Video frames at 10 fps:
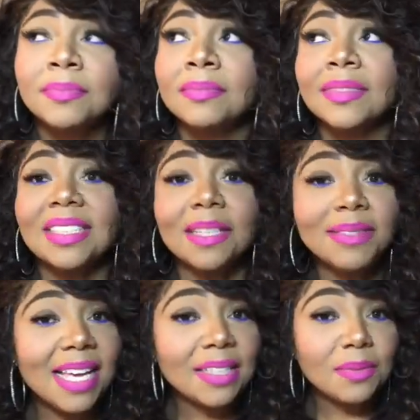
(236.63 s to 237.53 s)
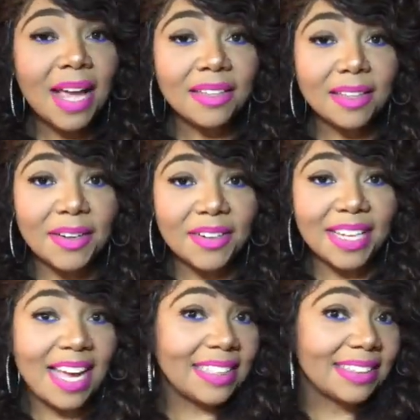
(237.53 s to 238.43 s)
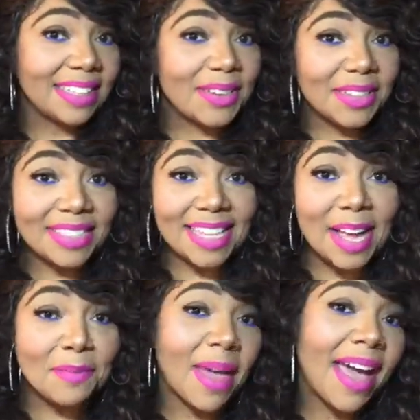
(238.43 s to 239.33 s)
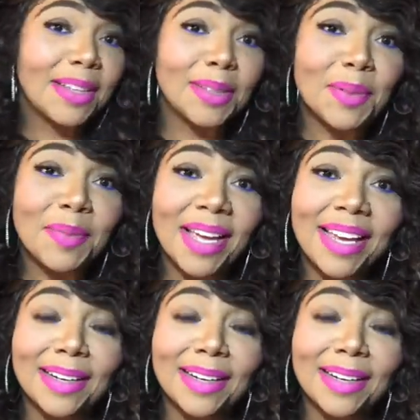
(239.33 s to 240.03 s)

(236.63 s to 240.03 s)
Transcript: Sometimes we have to learn to kind of scale this thing back a little bit and